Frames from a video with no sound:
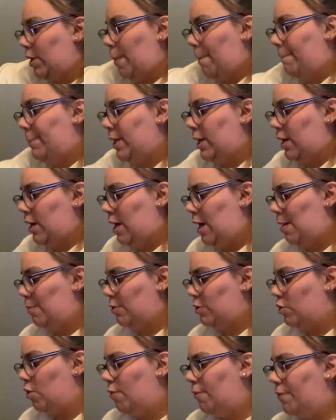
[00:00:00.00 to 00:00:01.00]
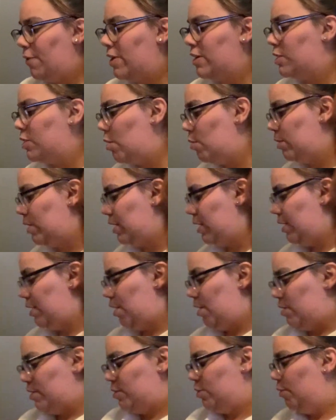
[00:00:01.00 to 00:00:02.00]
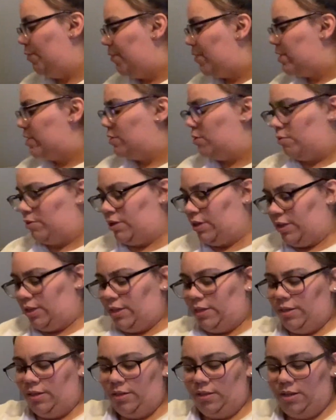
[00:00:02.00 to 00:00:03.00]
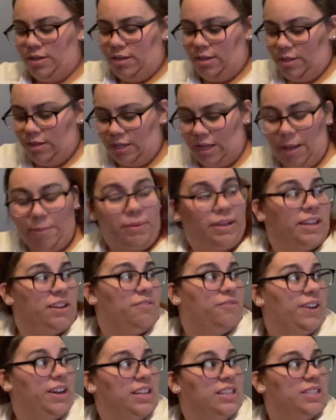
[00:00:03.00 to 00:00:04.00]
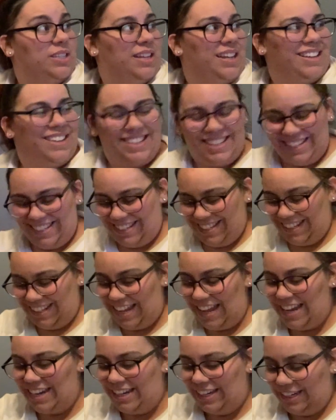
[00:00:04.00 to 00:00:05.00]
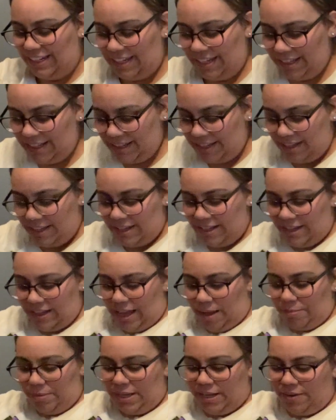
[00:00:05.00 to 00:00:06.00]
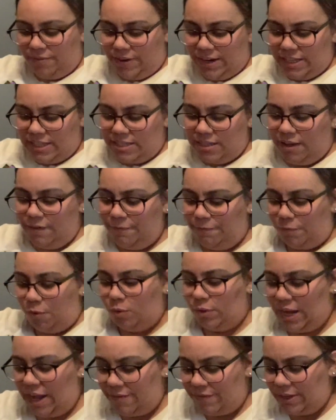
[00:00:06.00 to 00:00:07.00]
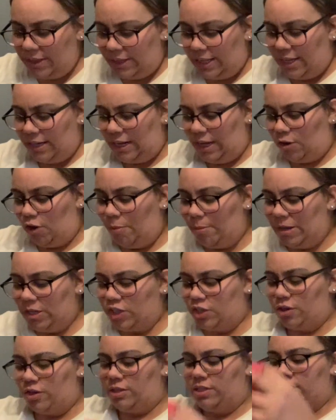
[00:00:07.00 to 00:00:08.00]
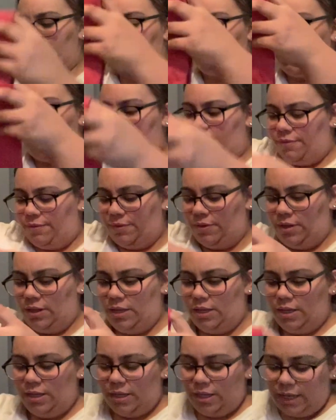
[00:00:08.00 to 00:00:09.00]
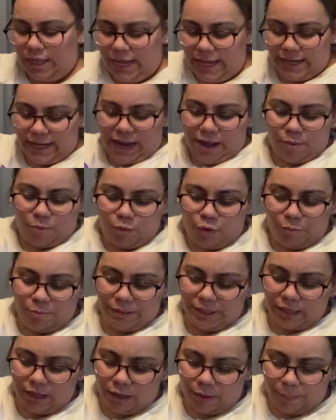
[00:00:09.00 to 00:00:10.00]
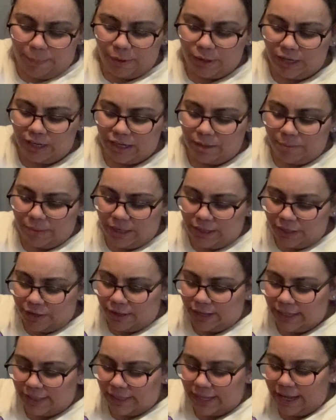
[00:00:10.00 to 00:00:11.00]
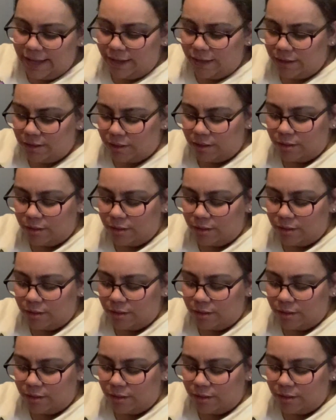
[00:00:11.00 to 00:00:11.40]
But so far, so good, y'all. So far, so good. I'm getting ready to... hey, Lily. I'm getting ready to unfold everything, like all my shirts and stuff. And I will be putting them in there like that.